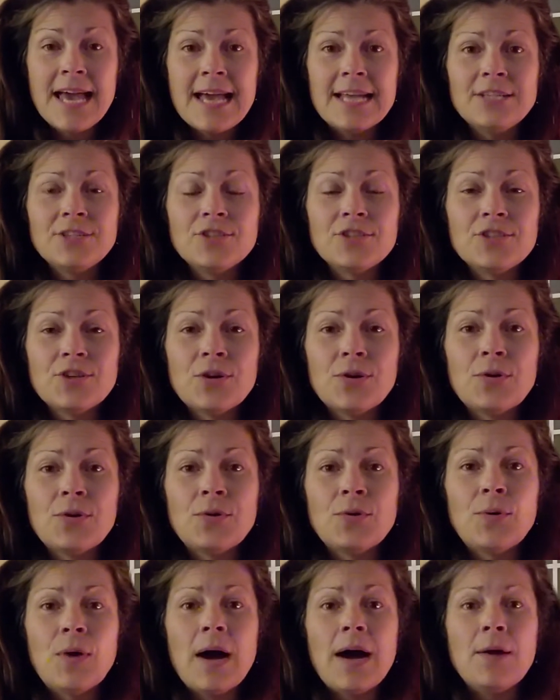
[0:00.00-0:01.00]
And
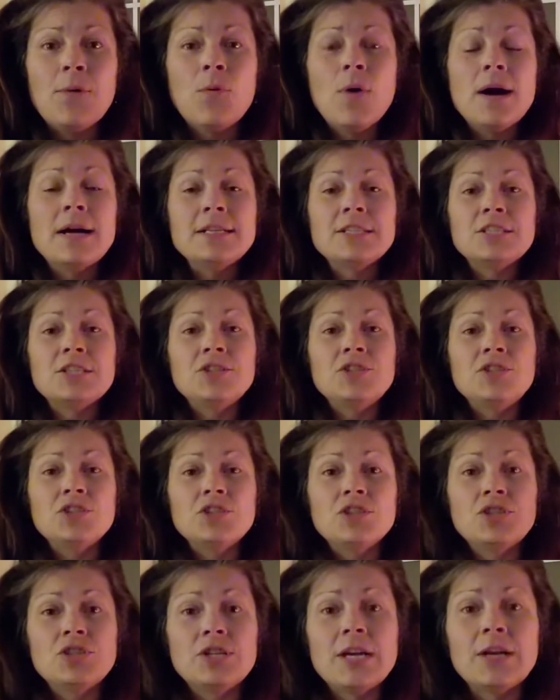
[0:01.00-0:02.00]
so I want to
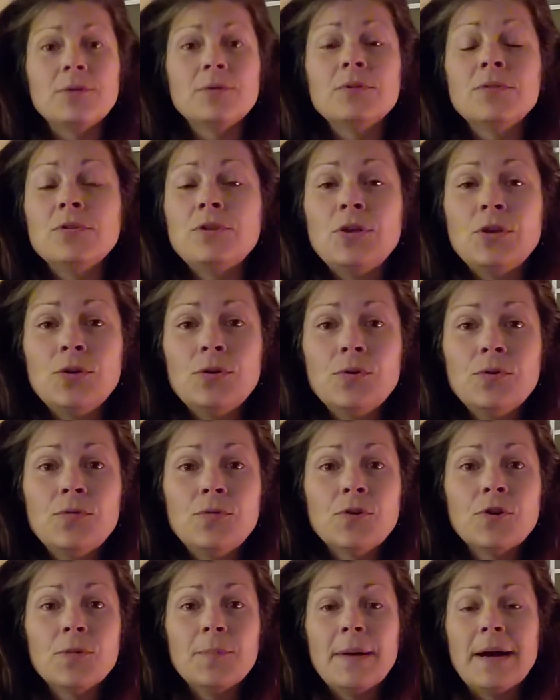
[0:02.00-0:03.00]
just share with you
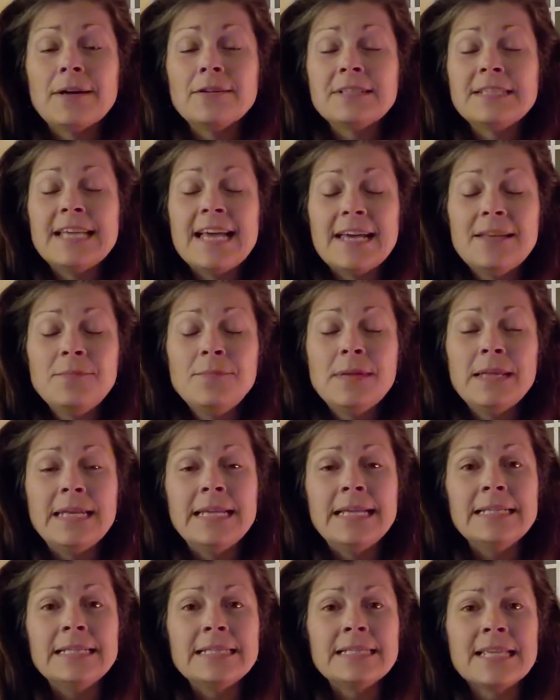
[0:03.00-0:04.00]
for about 10
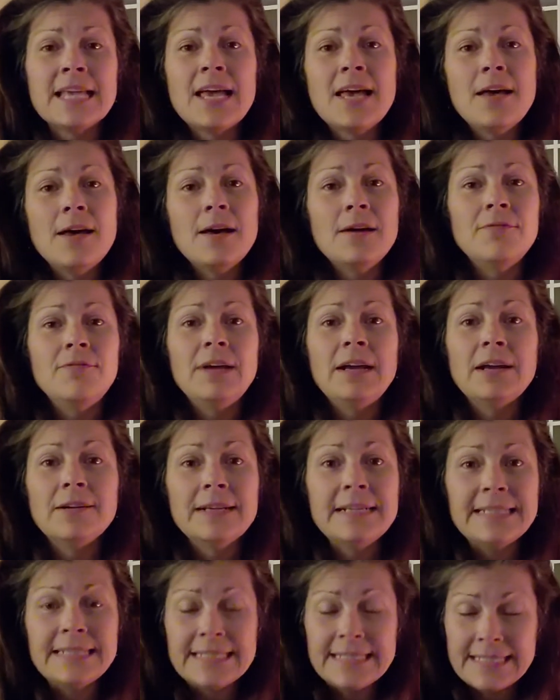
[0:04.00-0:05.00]
minutes a
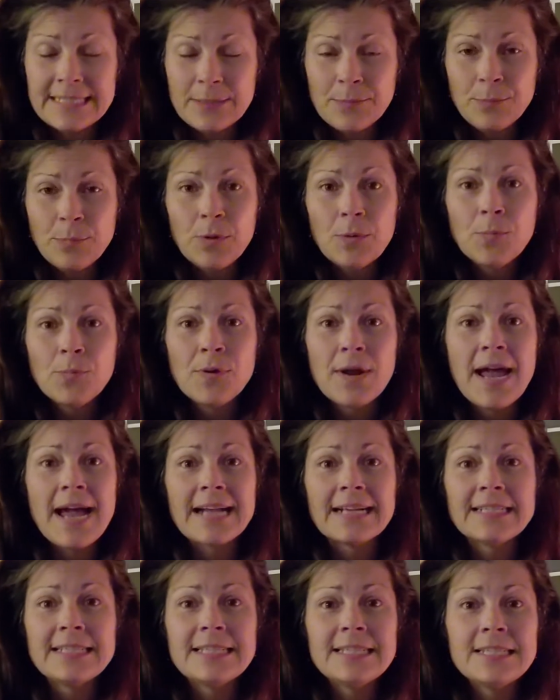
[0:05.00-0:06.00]
very simple
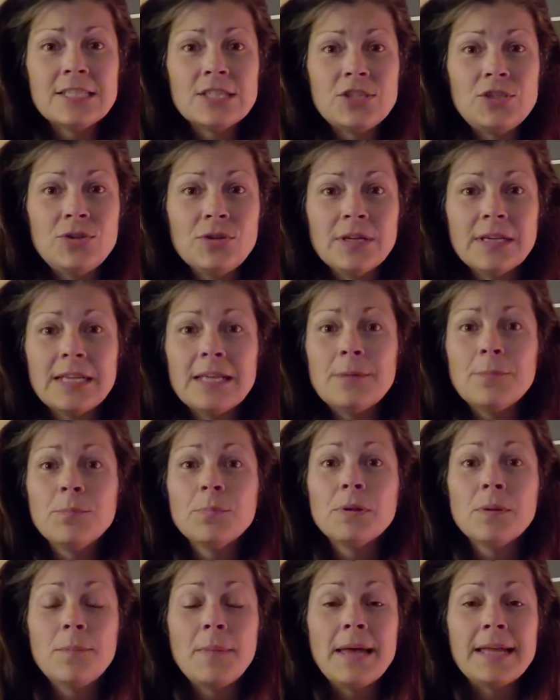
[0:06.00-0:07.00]
practice you can
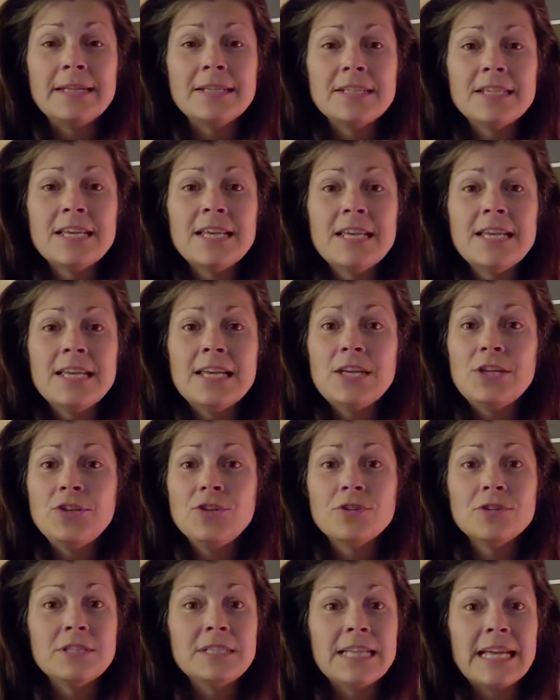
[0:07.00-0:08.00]
implement in
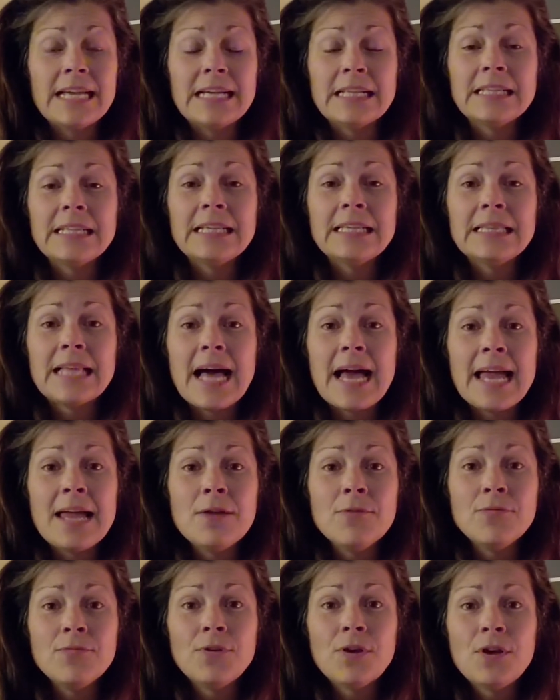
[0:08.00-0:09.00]
your daily
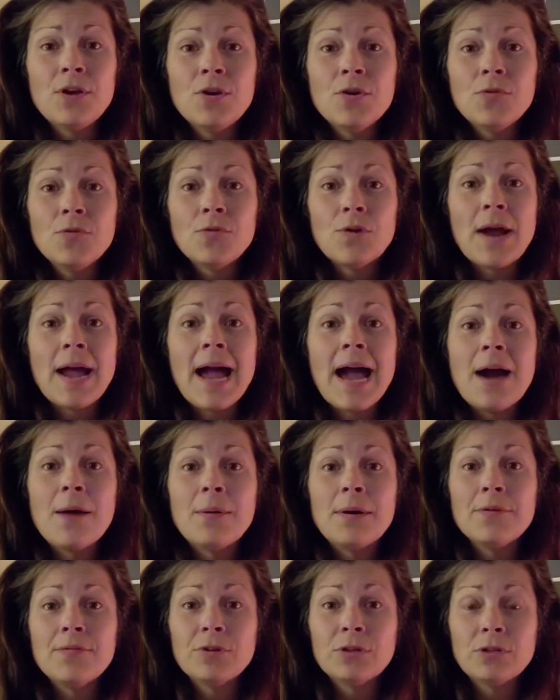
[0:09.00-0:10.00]
life for
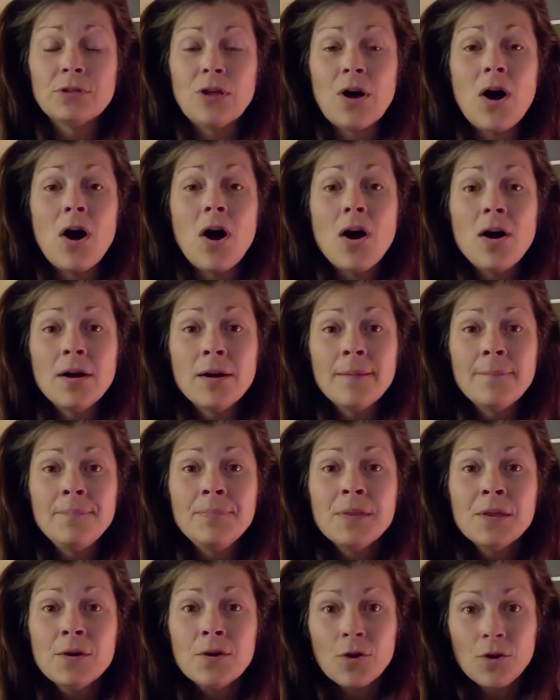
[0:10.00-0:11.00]
however long
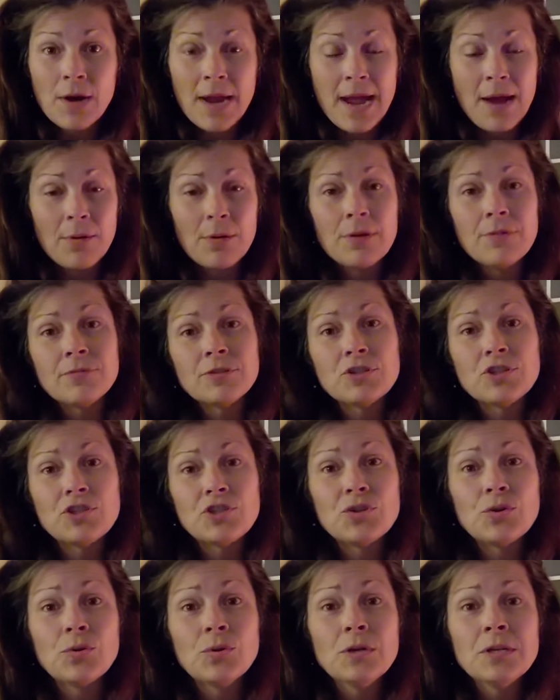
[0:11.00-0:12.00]
or however
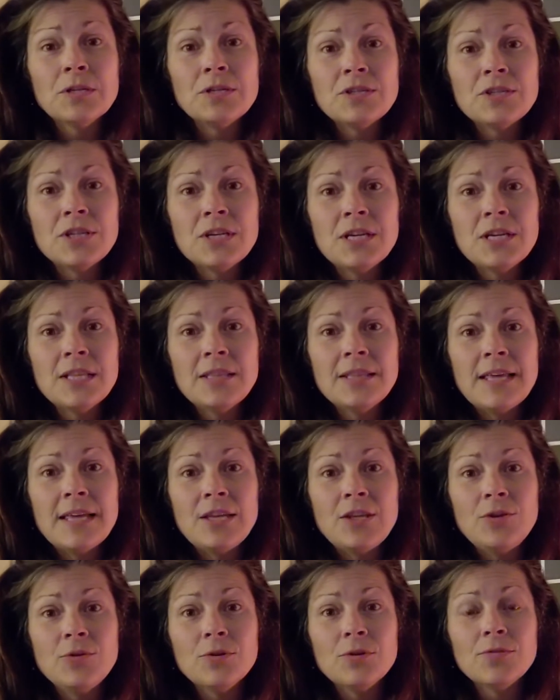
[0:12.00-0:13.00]
short that
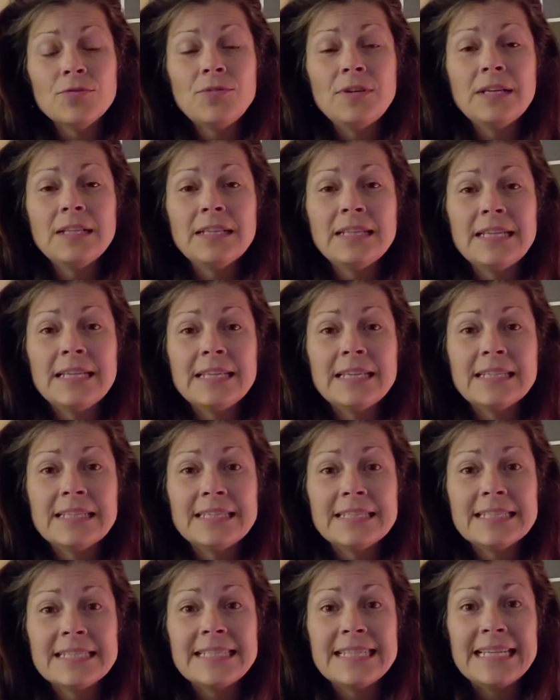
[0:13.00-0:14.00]
you are feeling that
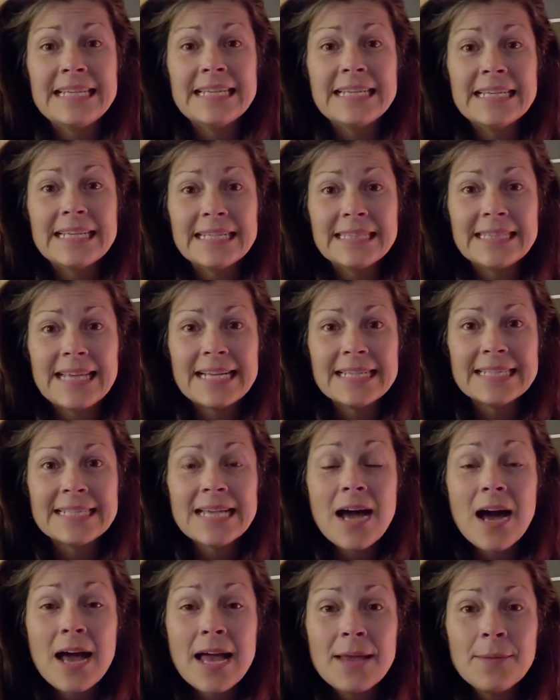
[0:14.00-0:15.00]
is needed at that
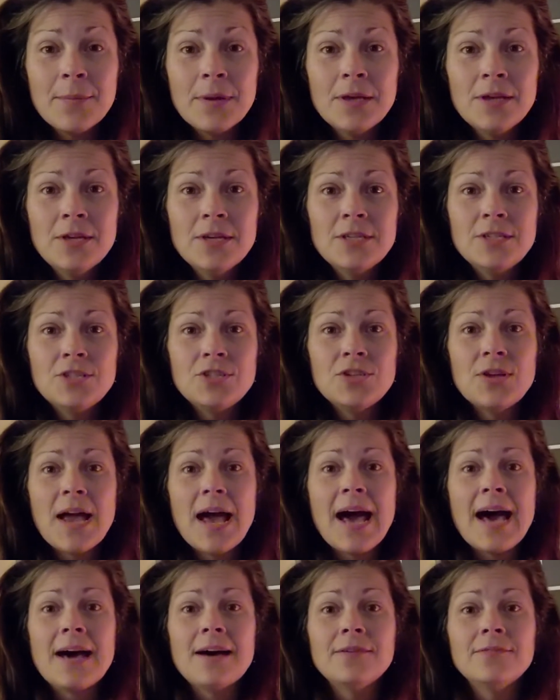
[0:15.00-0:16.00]
time to
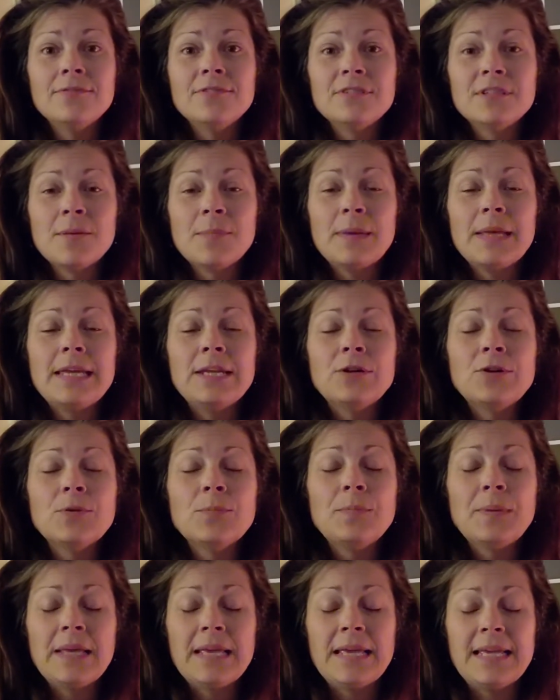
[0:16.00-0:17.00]
have some inner
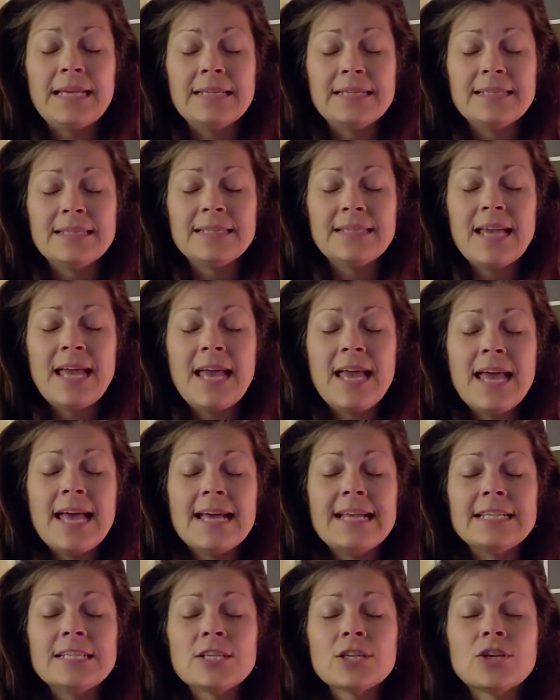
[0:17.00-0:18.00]
peace
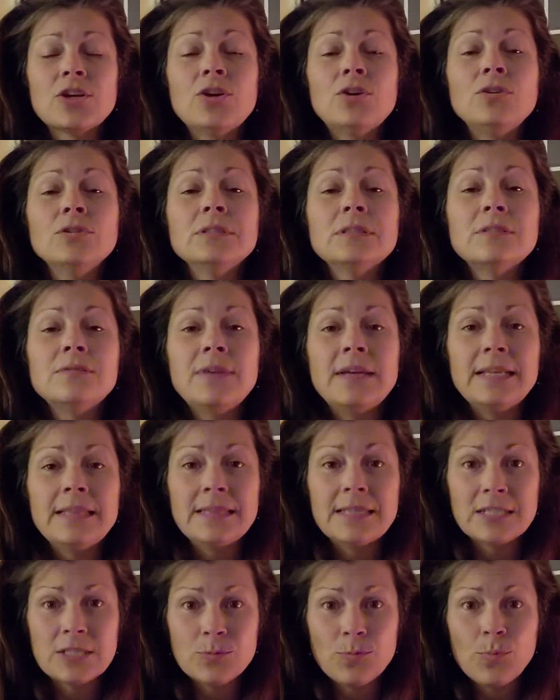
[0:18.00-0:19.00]
and to cultivate
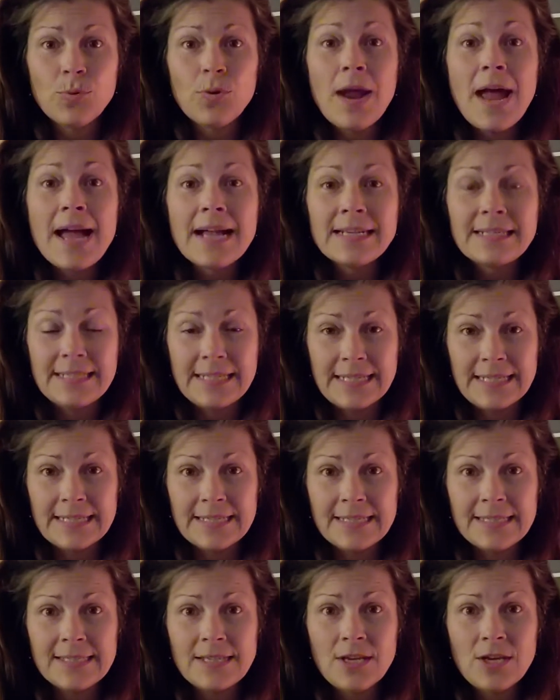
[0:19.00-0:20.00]
this
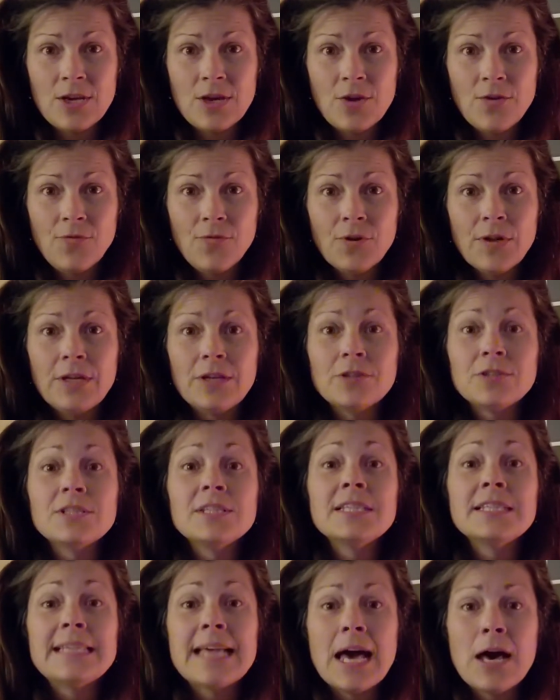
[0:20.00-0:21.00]
practice for
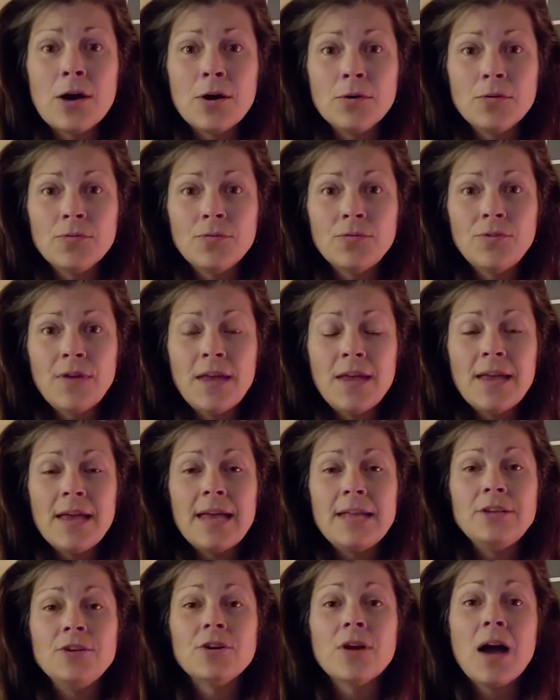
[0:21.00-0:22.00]
yourself
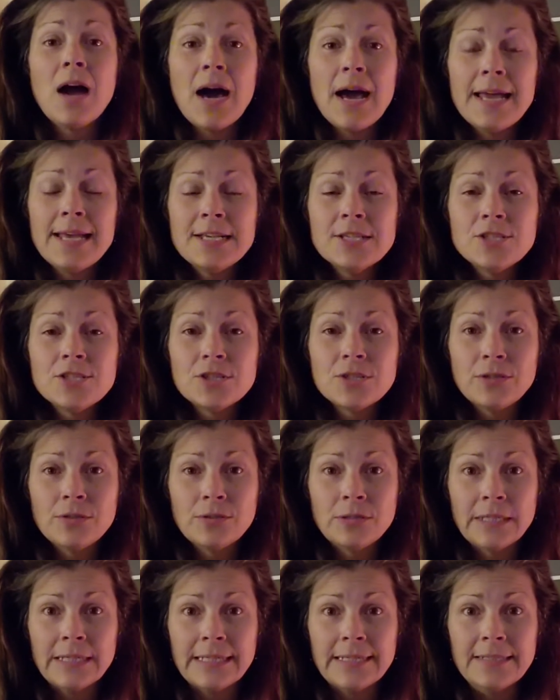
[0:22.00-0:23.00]
and your highest
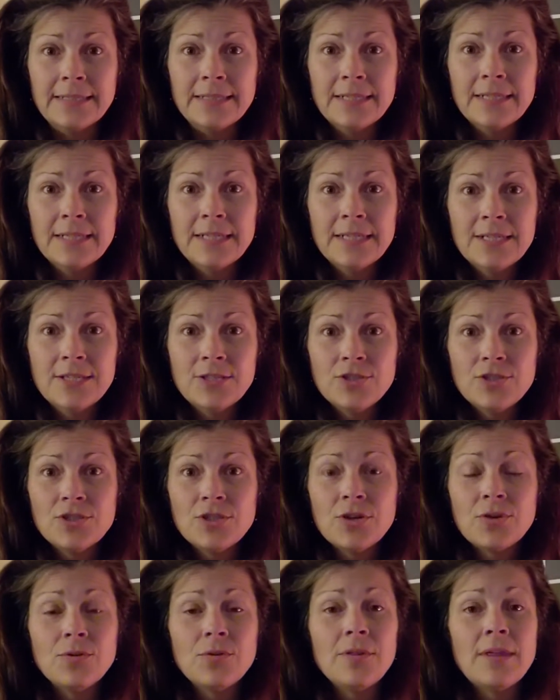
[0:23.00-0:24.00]
good
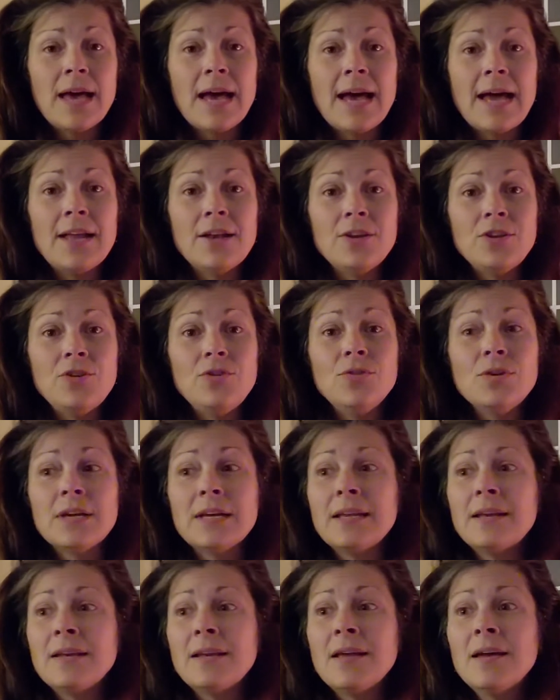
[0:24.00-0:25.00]
so that you
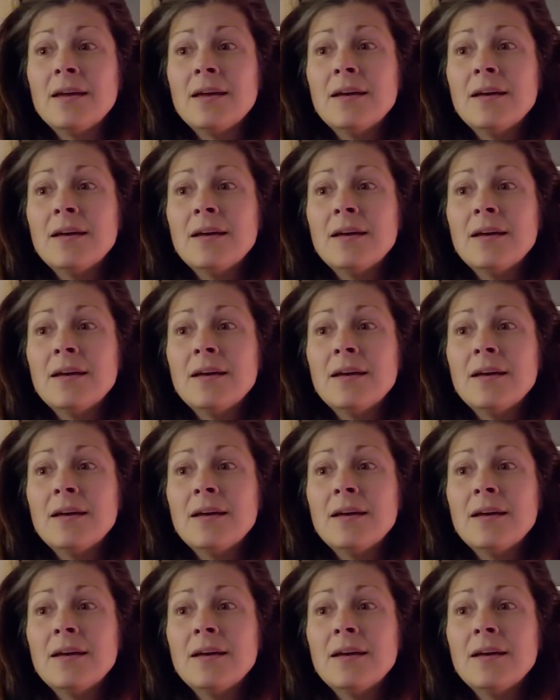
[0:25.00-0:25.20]
can